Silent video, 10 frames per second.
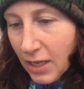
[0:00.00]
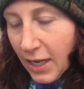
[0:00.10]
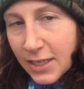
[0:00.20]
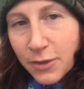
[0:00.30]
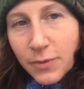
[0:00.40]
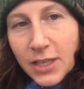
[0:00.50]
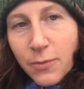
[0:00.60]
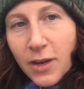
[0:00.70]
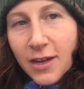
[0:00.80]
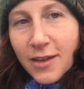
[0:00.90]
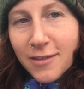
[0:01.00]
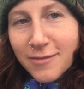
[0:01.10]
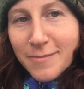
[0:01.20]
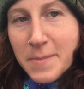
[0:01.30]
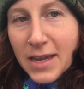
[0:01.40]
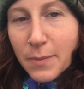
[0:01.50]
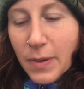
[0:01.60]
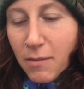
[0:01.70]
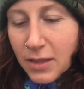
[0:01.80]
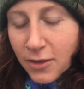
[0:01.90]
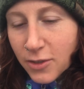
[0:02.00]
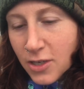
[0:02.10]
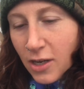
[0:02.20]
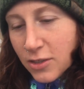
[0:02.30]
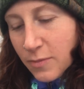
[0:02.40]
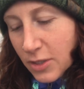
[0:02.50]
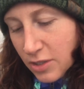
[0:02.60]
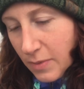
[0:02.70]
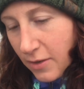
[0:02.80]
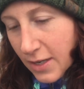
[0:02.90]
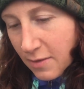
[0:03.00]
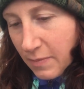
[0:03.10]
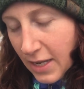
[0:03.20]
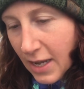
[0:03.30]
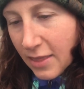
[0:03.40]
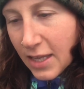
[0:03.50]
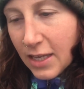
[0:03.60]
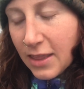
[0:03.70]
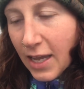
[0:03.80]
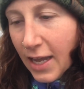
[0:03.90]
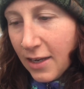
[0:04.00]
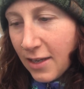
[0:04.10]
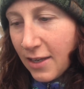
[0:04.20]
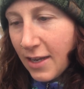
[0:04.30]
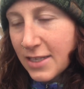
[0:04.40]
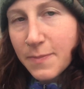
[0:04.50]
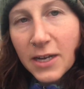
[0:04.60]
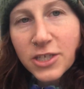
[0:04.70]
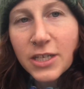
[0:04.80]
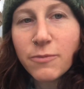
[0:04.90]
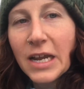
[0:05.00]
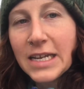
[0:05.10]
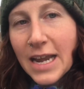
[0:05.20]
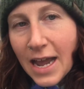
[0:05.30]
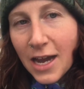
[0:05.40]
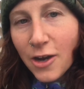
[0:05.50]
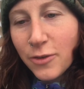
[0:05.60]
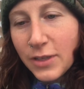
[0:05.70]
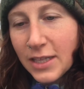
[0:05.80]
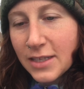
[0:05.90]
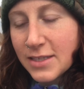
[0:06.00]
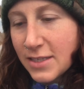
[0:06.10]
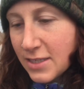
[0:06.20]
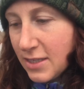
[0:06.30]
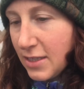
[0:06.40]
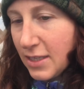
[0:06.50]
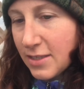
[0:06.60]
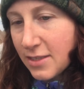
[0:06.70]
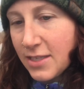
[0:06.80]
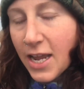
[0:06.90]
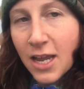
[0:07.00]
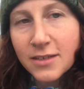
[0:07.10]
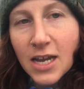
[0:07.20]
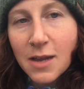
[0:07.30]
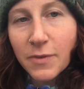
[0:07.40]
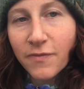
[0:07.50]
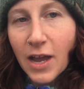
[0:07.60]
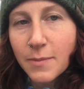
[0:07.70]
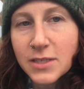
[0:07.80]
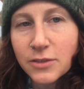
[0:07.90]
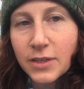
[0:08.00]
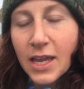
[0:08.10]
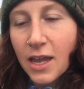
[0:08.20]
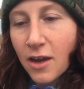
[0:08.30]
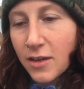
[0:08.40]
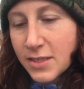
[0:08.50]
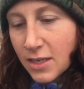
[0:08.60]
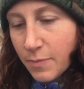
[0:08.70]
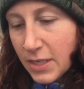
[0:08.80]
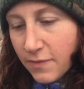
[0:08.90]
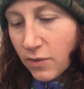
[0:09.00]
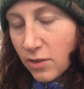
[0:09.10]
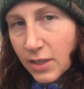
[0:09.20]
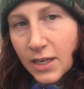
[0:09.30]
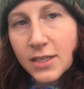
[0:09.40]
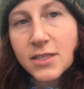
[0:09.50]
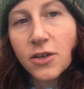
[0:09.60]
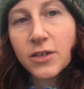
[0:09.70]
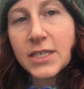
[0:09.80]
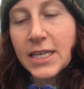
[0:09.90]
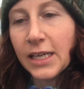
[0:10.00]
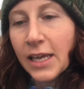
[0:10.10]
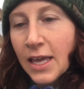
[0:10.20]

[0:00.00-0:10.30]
I didn't really want to make it public or talk too much about it, but I think that especially right now in this time of absolute chaos and upheaval and uncertainty,